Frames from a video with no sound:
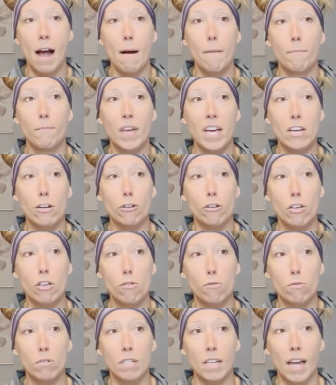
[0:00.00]
that you're
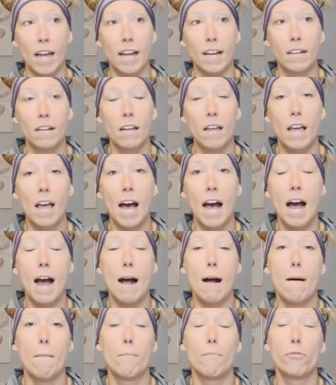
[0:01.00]
using,
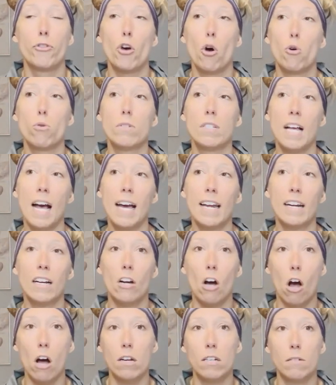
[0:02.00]
those kind of
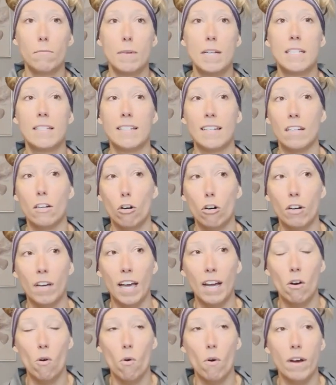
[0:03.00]
condiments and
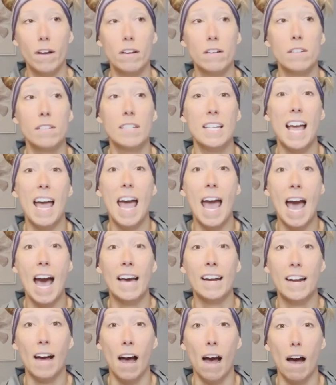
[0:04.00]
cooking oils
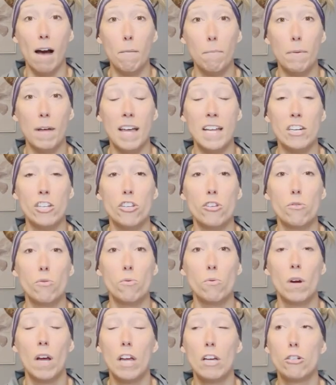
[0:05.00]
add up, and
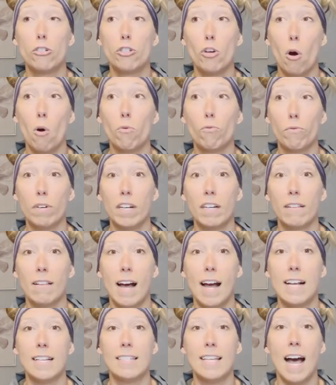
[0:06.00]
you don't
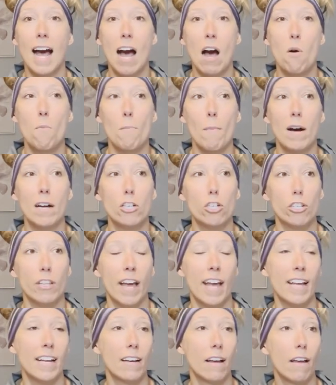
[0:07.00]
realize how much
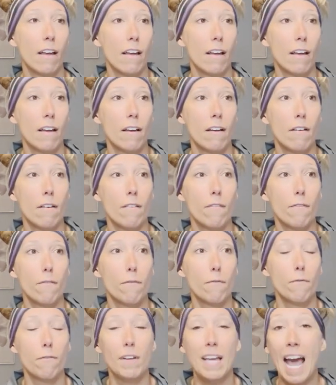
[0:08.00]
like
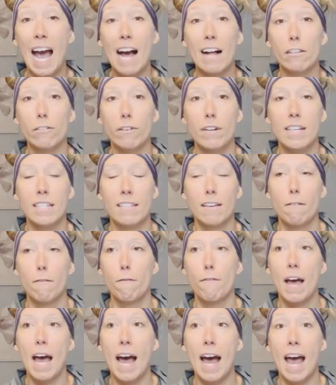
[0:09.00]
calories and
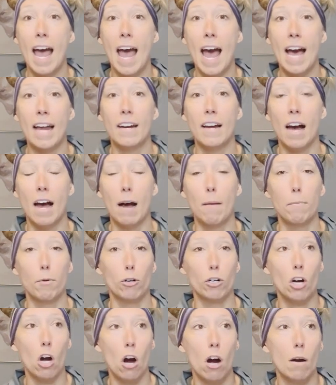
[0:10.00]
fat add up, or
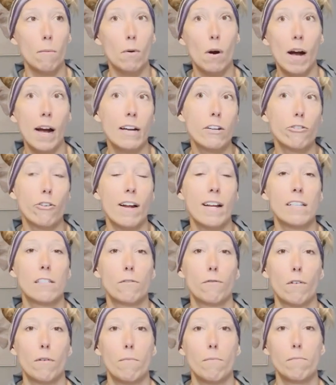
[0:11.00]
carbohydrates
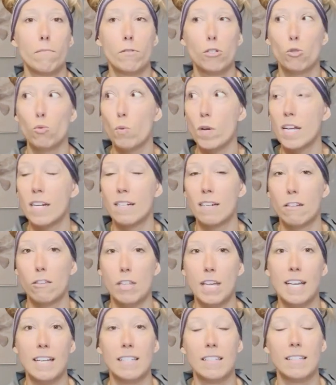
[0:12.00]
from sweetened
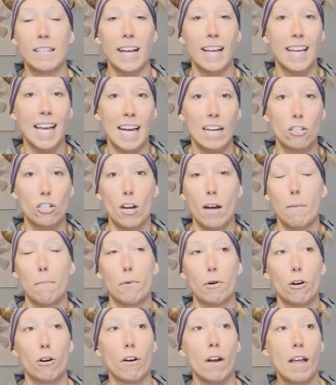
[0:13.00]
things like ketchup
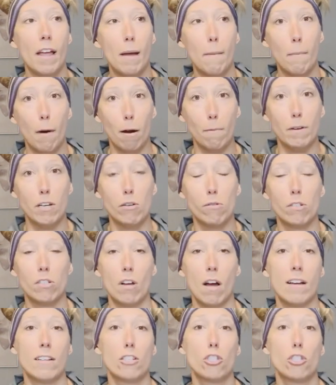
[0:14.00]
or barbecue sauce.